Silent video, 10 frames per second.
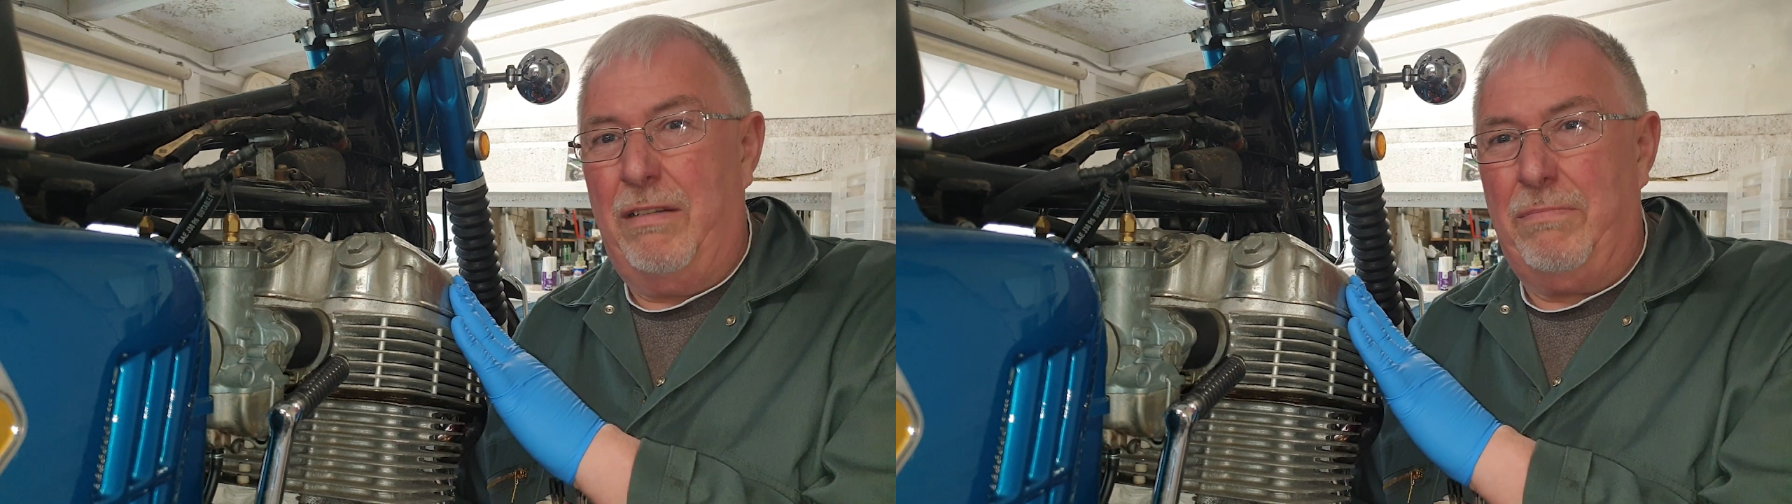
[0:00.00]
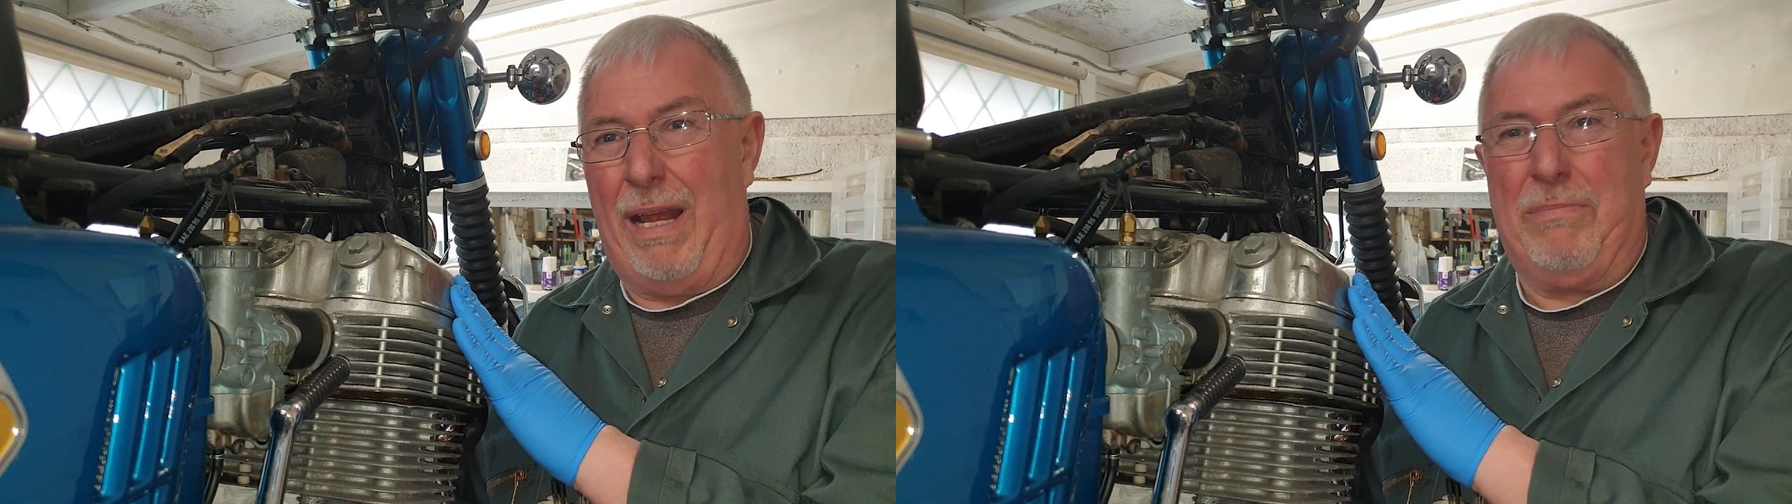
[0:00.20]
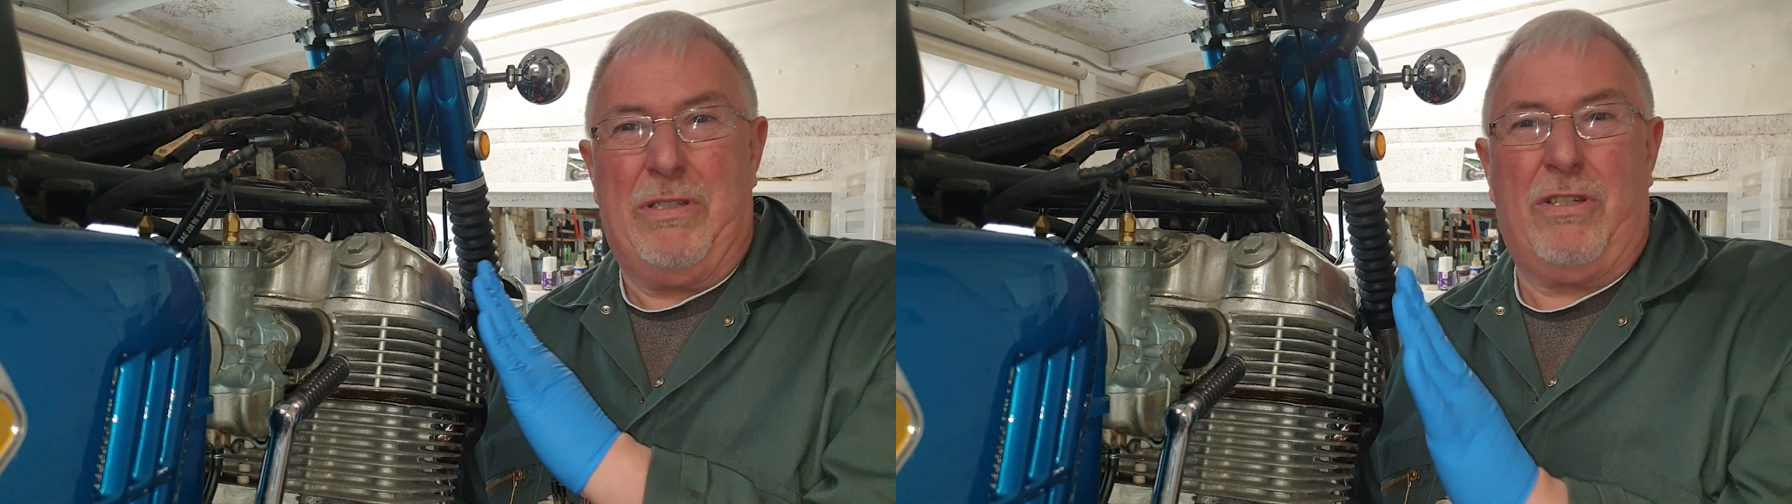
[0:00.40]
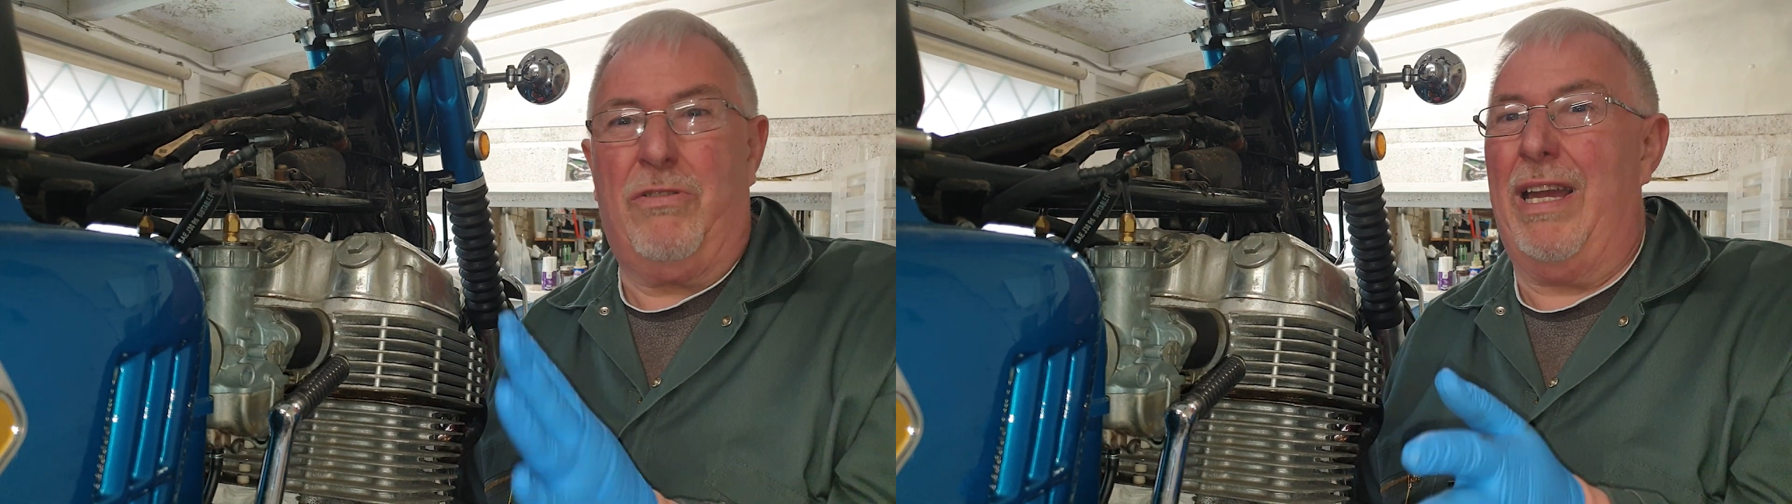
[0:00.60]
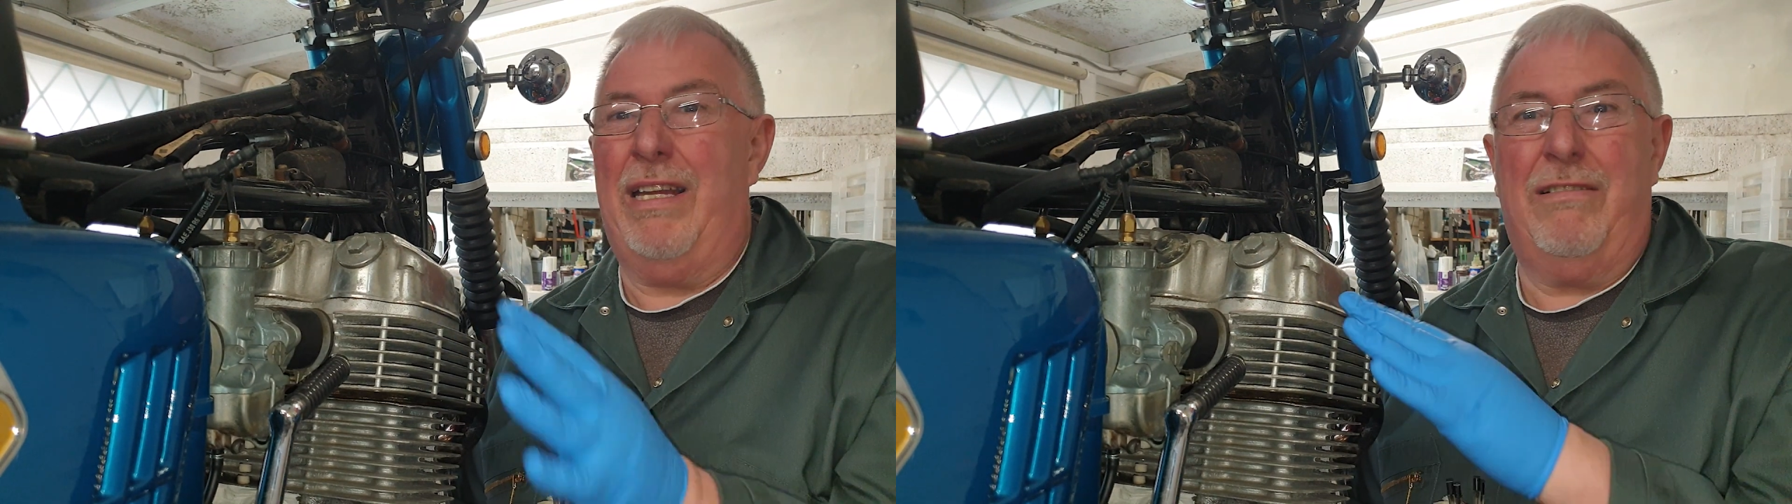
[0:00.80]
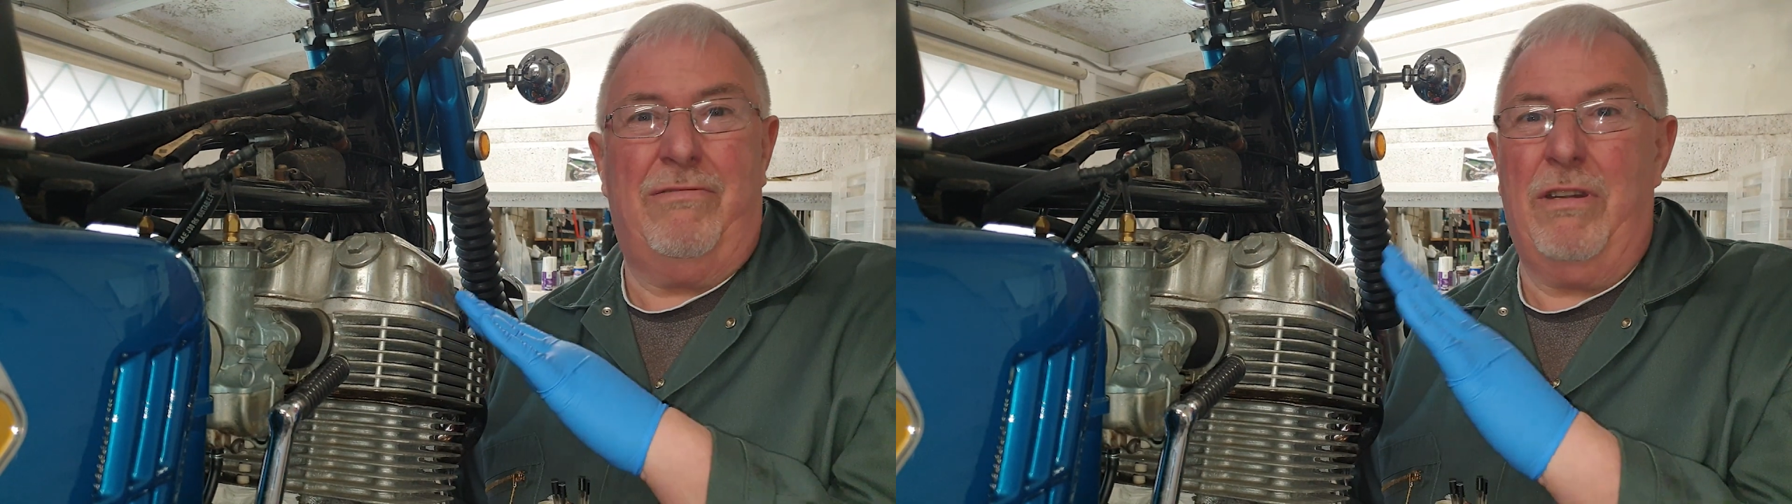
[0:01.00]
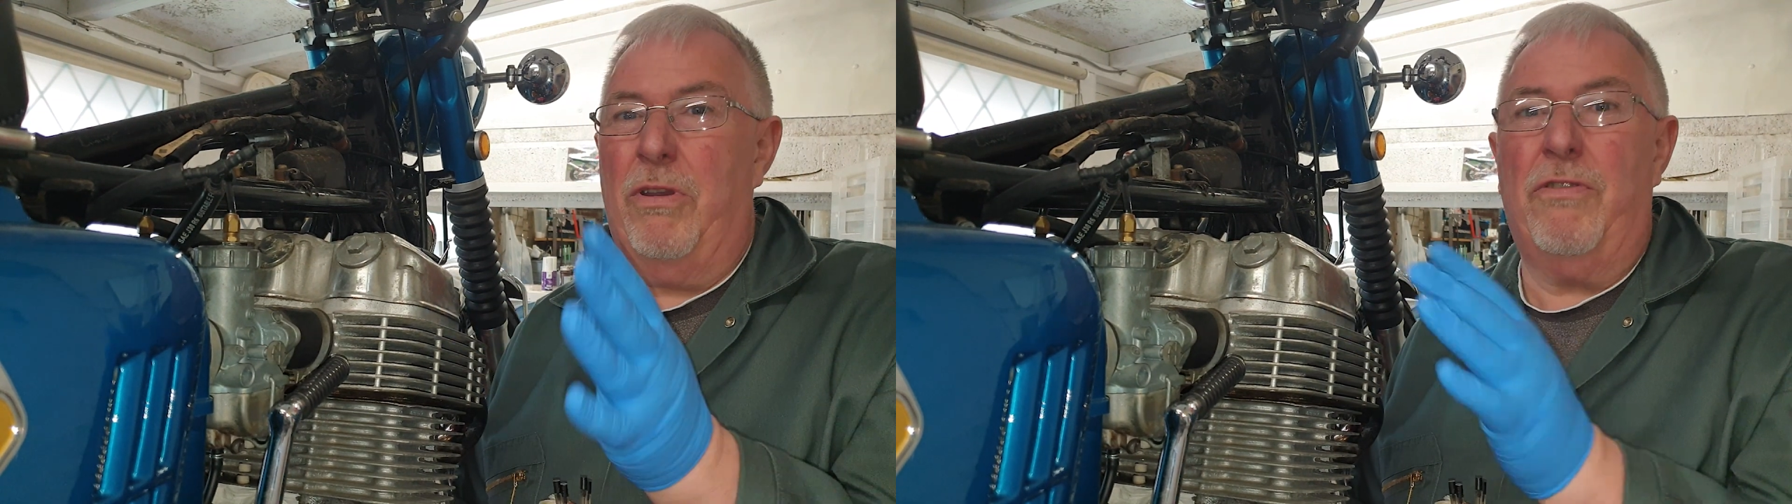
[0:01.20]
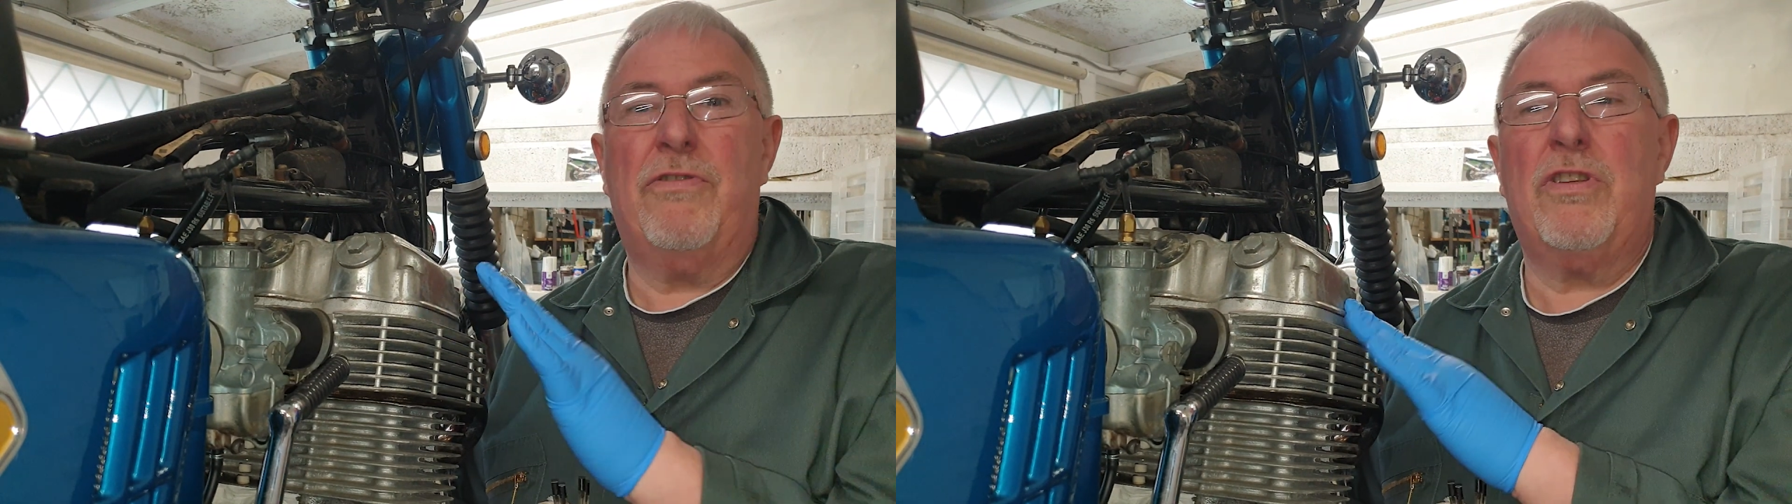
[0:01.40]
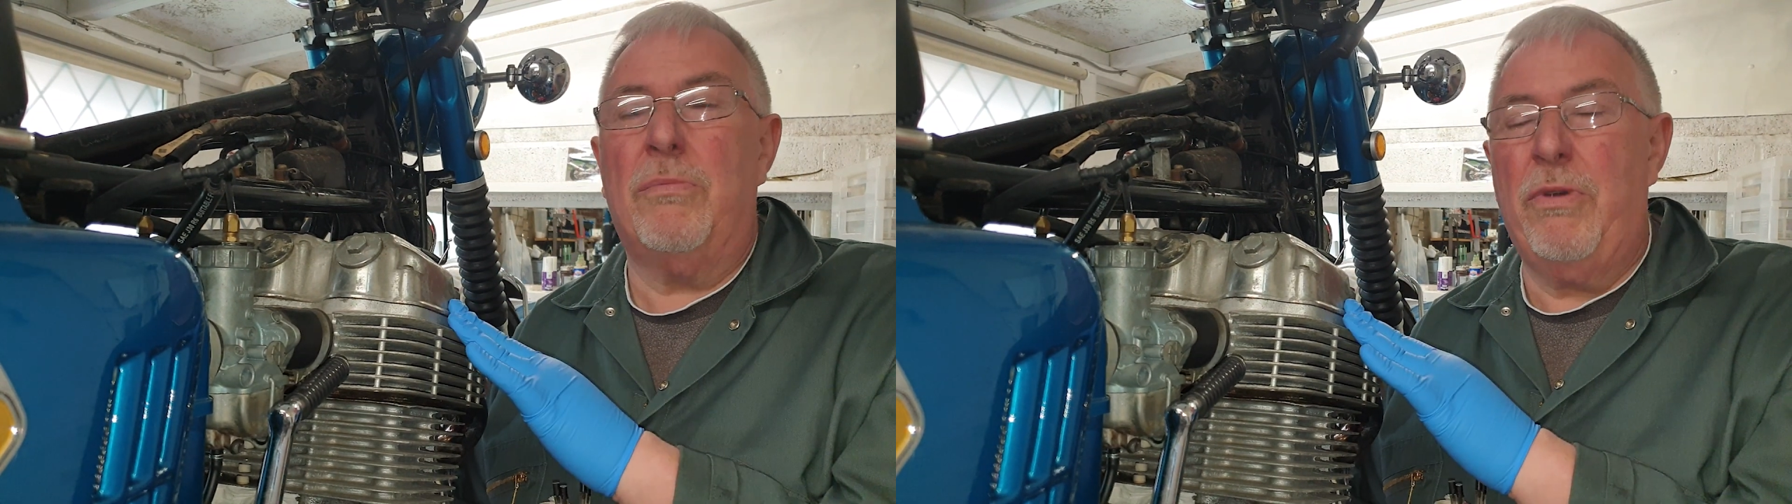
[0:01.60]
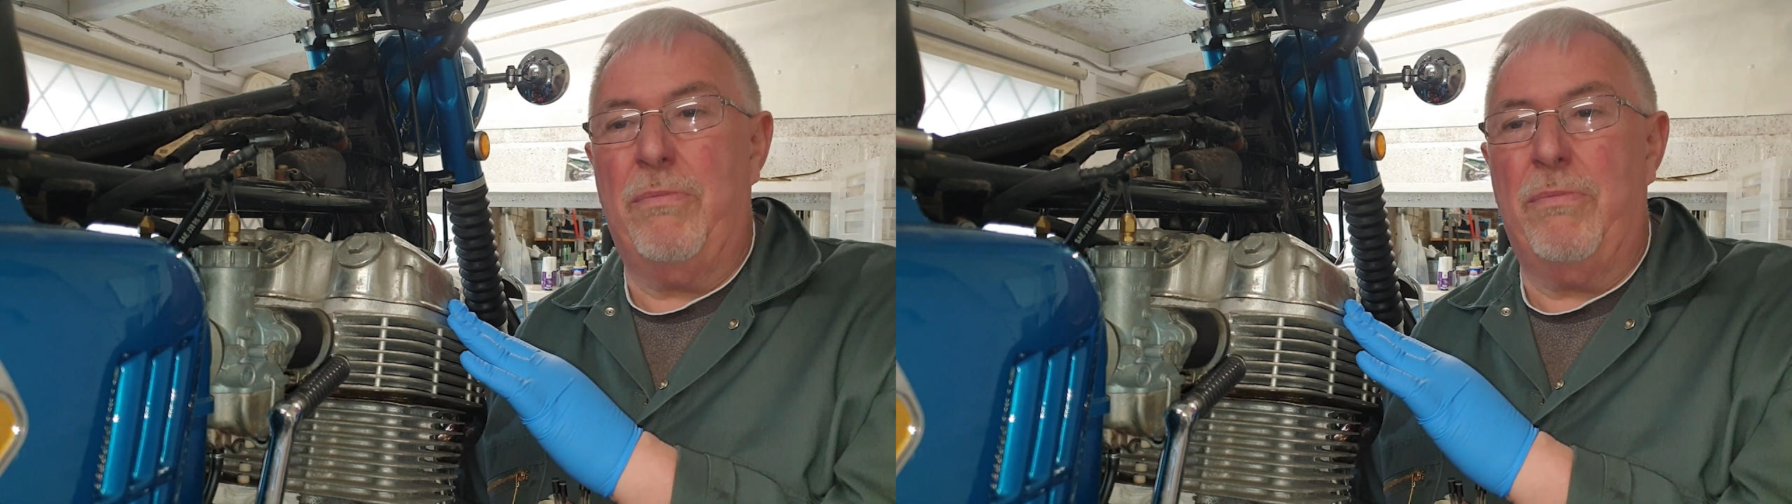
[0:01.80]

perhaps try and remove some